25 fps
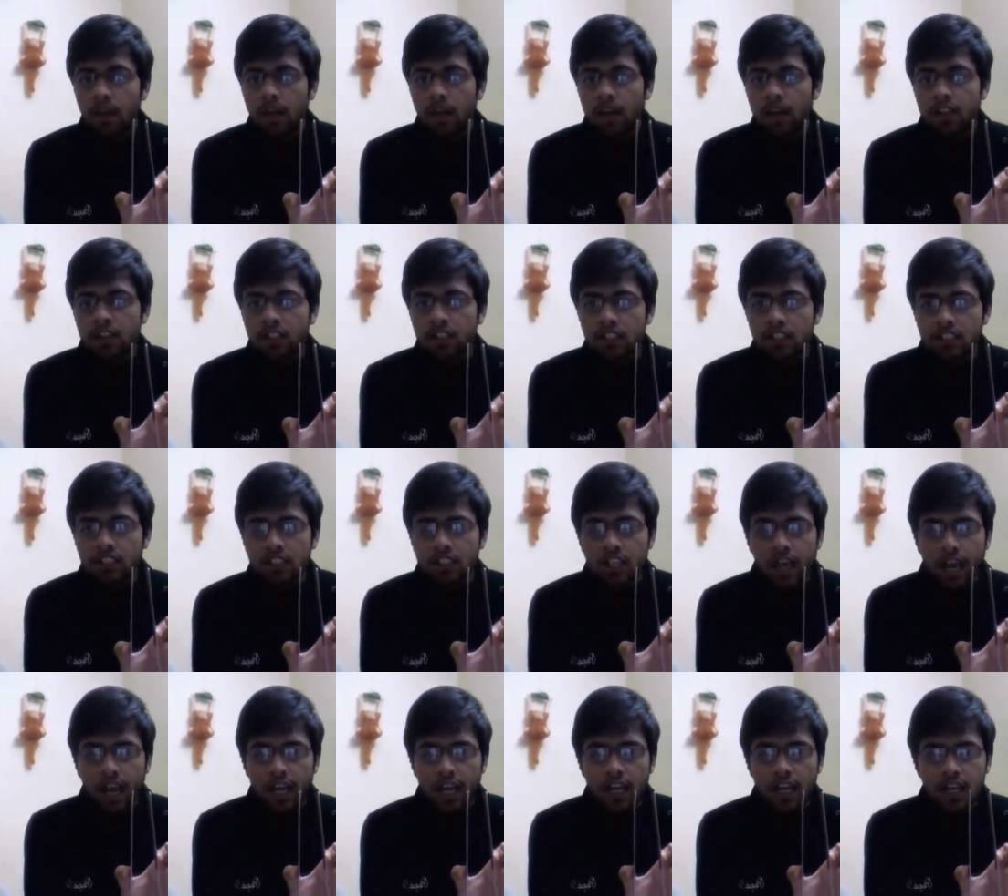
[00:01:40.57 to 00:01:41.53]
and this
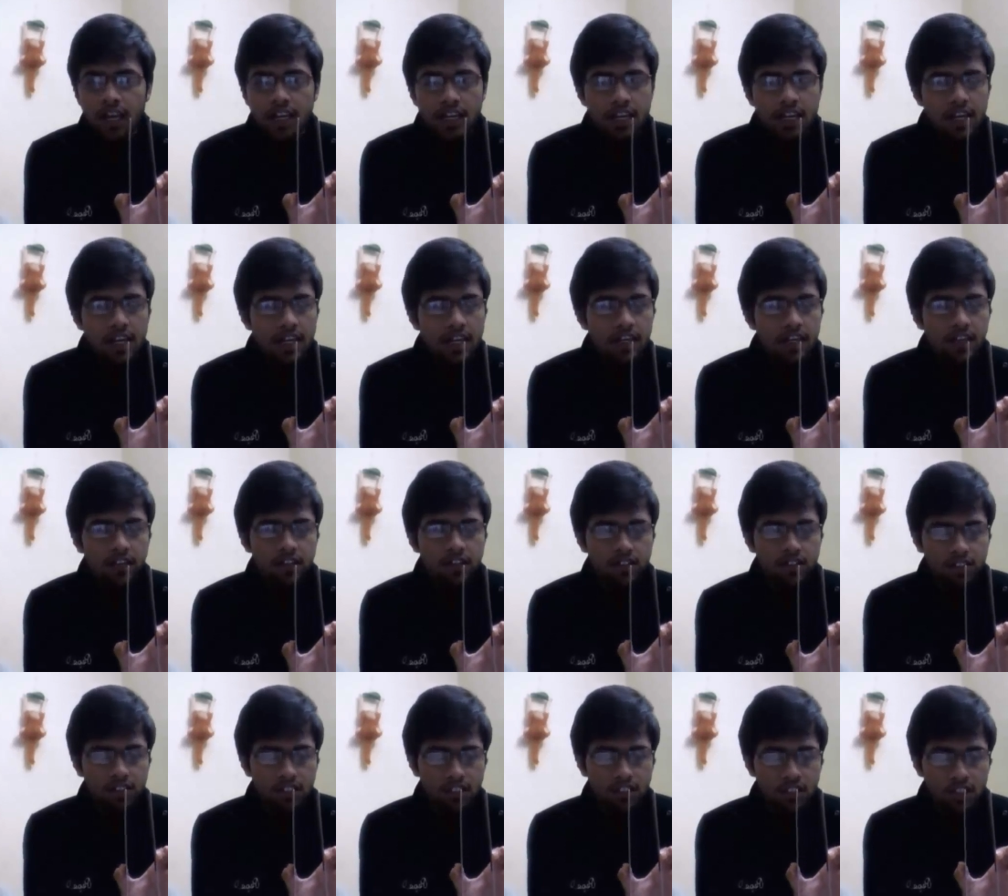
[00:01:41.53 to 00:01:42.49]
kinetic
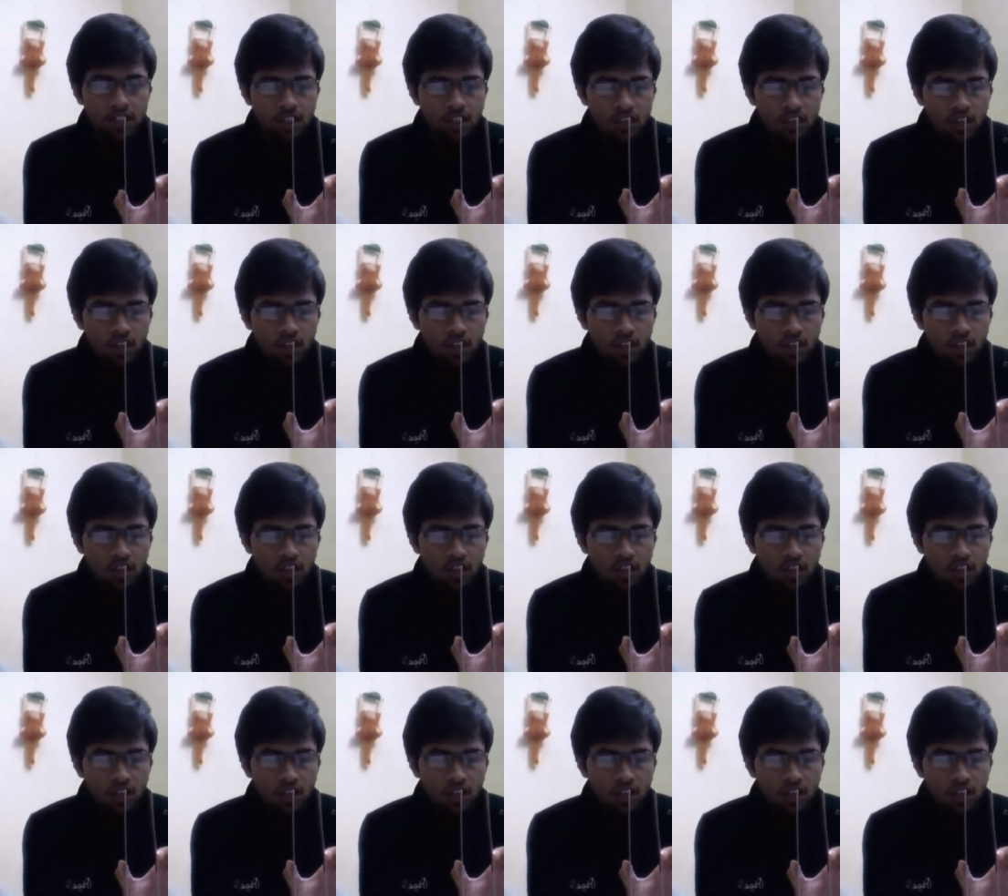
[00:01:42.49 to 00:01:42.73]
energy